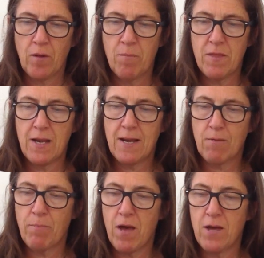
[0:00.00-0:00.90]
But the little
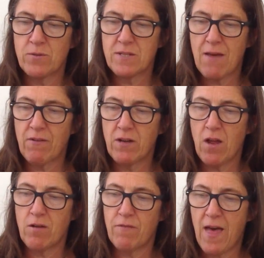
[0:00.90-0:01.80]
bird was having
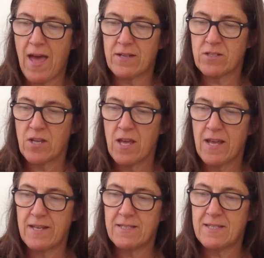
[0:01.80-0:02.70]
none of that.
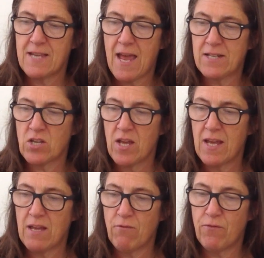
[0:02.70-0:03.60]
Instead,
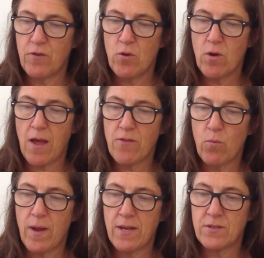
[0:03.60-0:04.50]
he flew like the
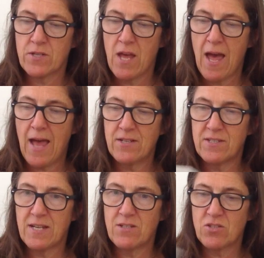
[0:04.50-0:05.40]
wind and
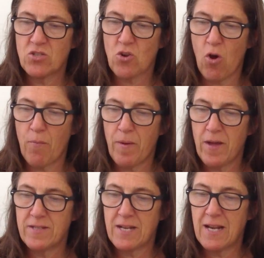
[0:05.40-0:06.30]
didn't stop
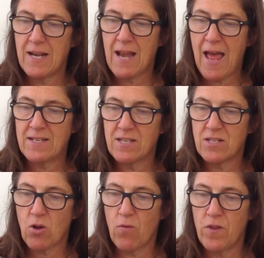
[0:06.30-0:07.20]
until he
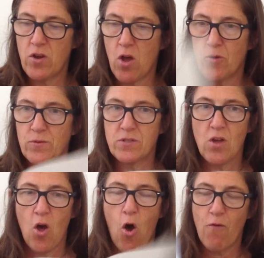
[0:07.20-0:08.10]
landed on the nose
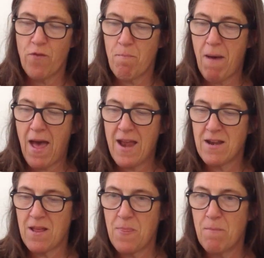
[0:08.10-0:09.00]
of the
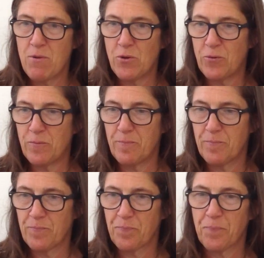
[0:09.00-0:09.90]
man in the moon.
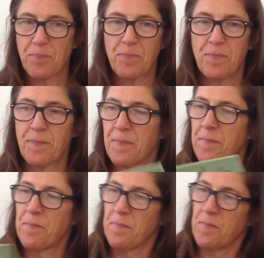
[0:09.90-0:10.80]

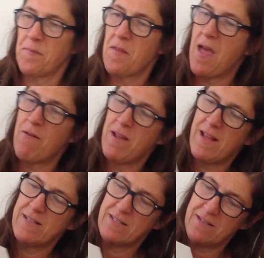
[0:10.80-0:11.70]
And there he
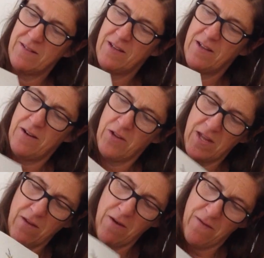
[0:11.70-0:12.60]
is,
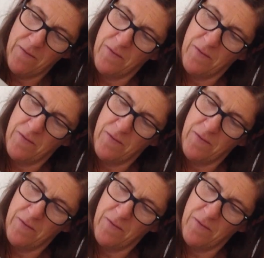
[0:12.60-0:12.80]
looking